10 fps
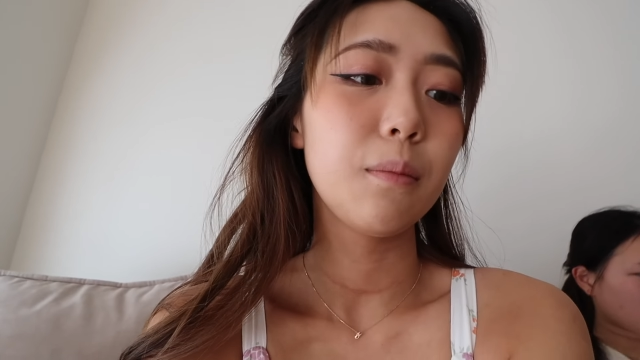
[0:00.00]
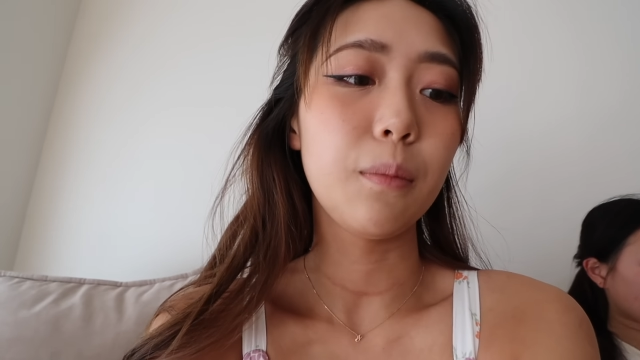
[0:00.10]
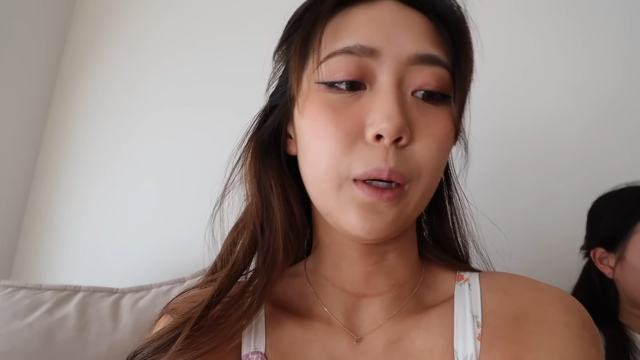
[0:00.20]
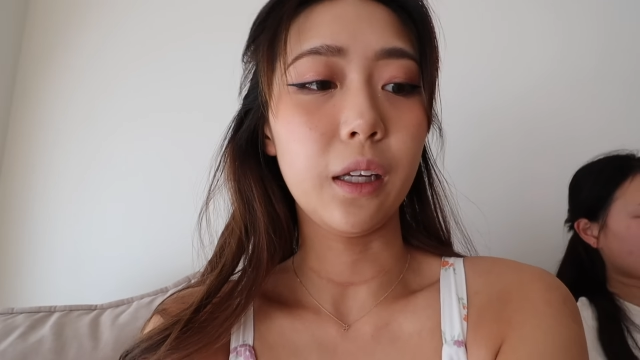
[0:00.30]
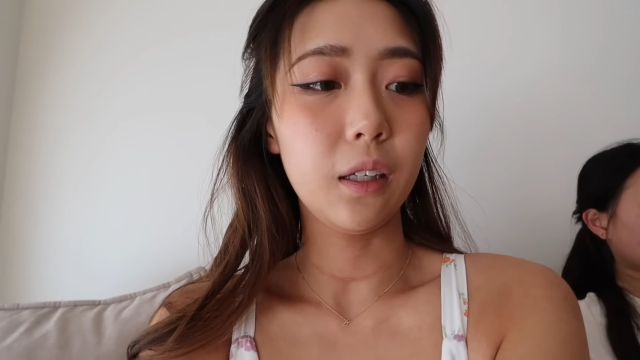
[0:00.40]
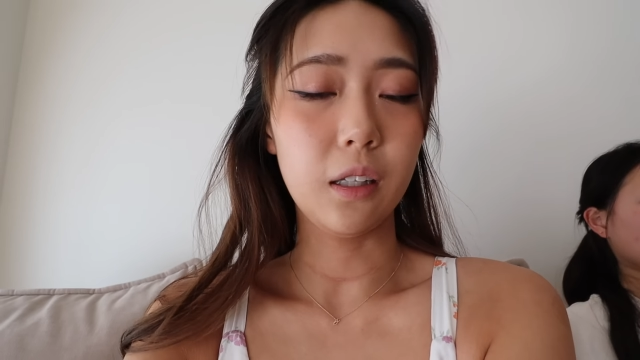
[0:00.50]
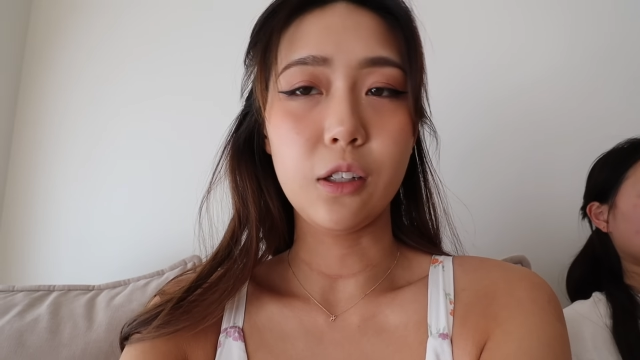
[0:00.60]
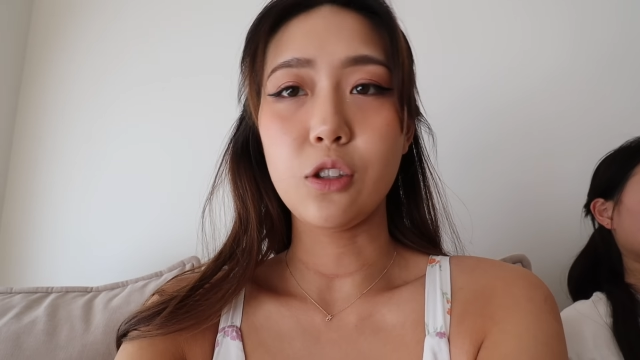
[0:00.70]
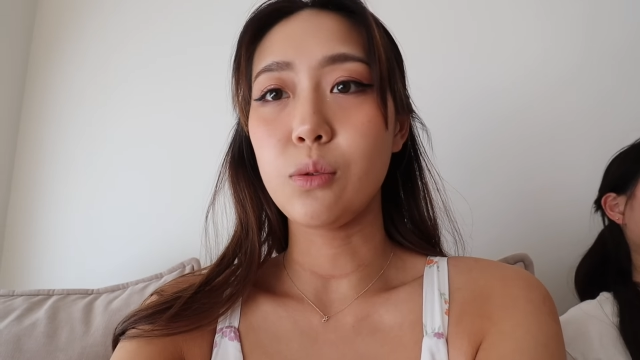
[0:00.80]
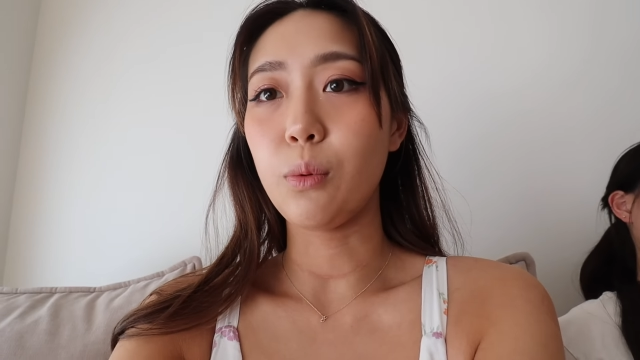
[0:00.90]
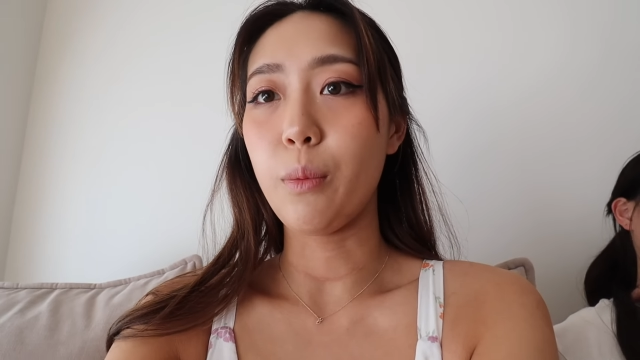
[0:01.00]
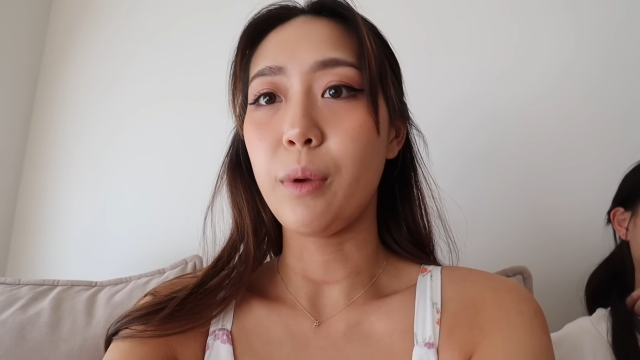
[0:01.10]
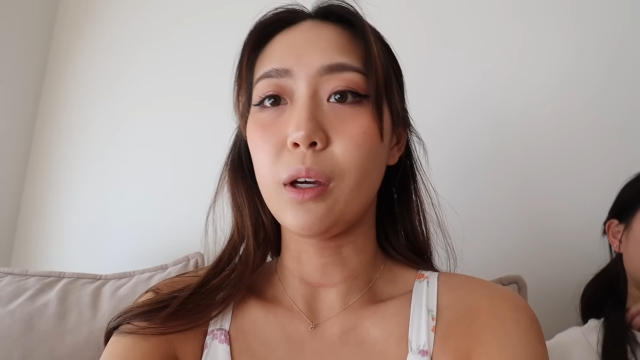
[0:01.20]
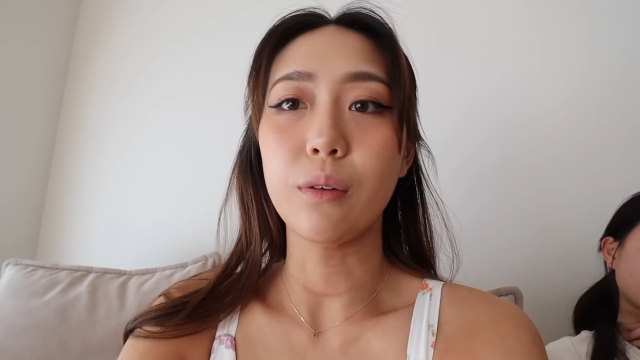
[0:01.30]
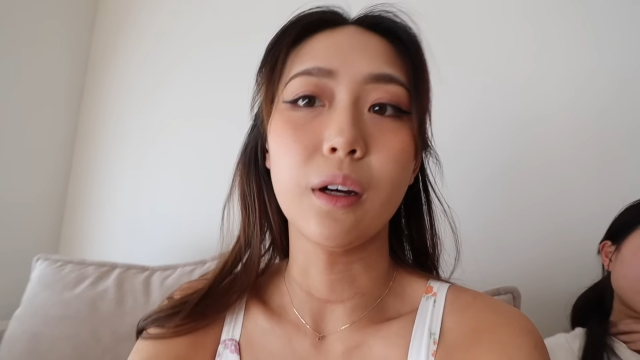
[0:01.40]
But they're just
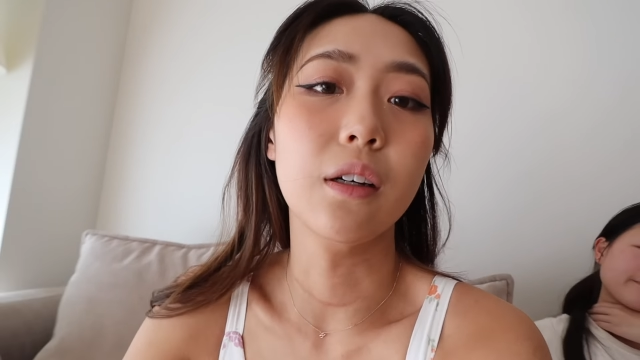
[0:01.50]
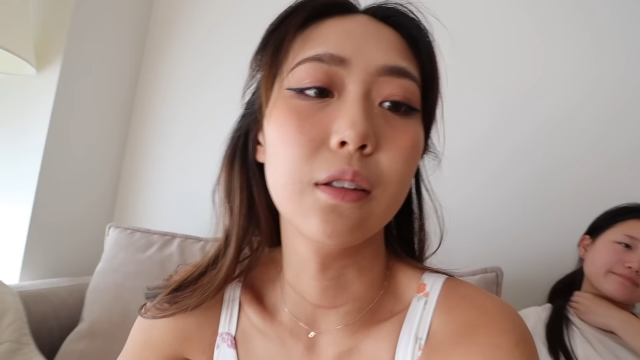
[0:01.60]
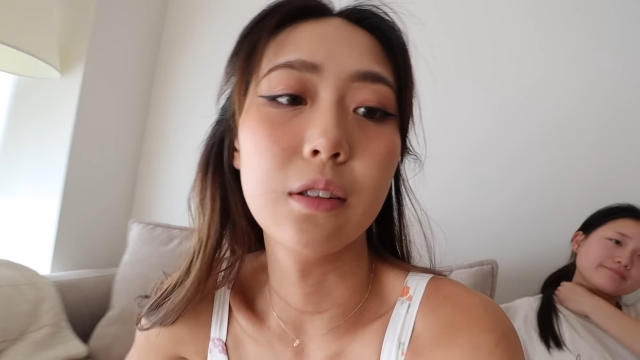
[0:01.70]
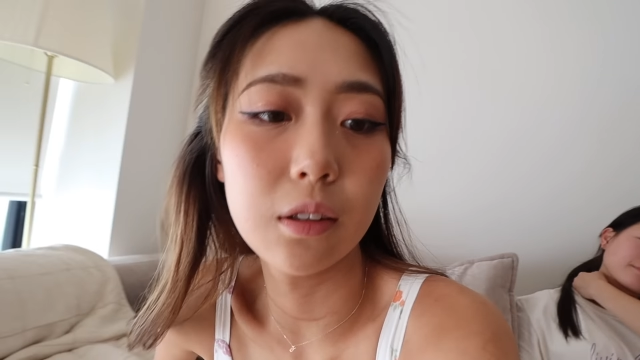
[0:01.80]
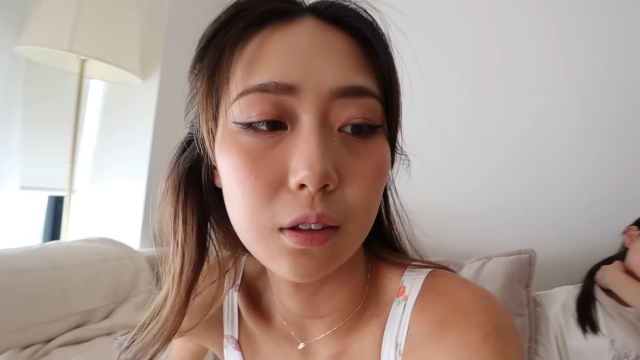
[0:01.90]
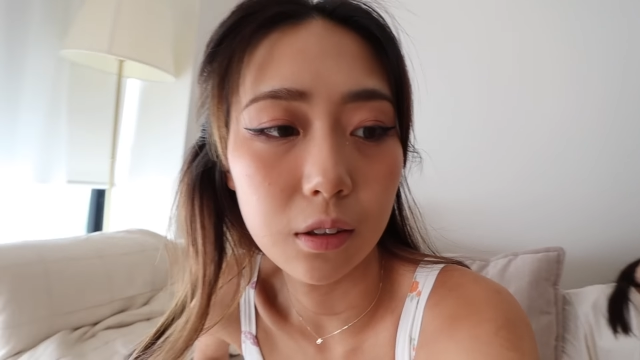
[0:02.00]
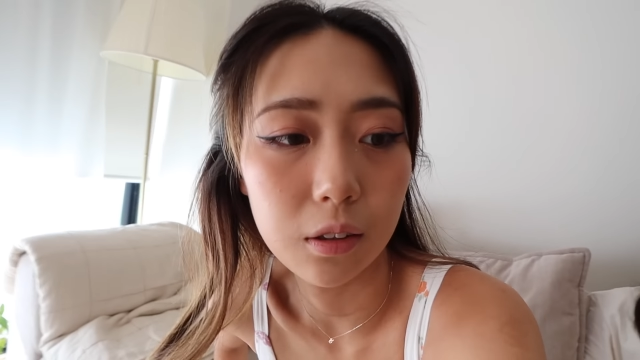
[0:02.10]
roaming around.